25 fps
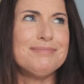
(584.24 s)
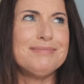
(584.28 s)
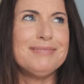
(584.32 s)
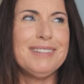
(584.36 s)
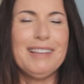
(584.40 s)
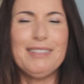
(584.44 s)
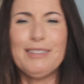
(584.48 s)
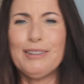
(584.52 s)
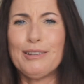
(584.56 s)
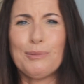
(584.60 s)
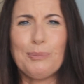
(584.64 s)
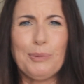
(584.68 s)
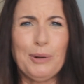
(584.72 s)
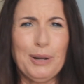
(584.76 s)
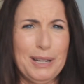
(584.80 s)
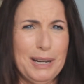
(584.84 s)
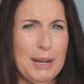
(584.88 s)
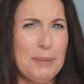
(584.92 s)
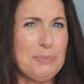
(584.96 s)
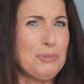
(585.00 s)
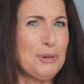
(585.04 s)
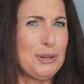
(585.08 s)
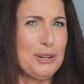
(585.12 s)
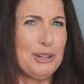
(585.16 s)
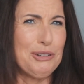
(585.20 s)
at this point,
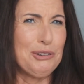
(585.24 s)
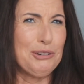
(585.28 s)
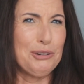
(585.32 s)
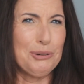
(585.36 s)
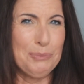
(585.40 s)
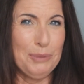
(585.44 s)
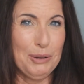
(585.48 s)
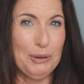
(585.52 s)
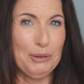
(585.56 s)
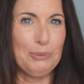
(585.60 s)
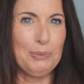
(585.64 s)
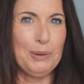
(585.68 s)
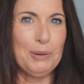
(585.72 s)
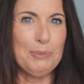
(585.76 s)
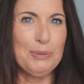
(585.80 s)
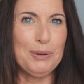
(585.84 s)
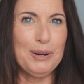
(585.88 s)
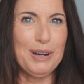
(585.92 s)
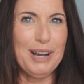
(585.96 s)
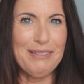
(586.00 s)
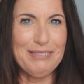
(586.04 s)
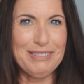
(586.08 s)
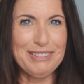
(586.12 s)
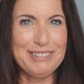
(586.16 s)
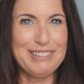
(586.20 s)
I'm pretty sure most people
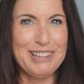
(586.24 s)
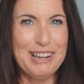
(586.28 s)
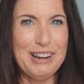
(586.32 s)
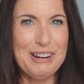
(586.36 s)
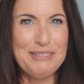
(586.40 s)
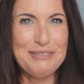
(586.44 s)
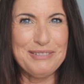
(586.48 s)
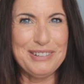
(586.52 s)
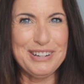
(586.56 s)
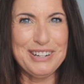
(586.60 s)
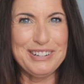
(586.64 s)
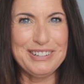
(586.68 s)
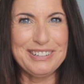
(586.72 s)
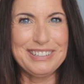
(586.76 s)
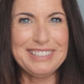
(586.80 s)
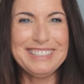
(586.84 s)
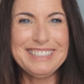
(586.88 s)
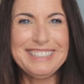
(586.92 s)
have a cell phone.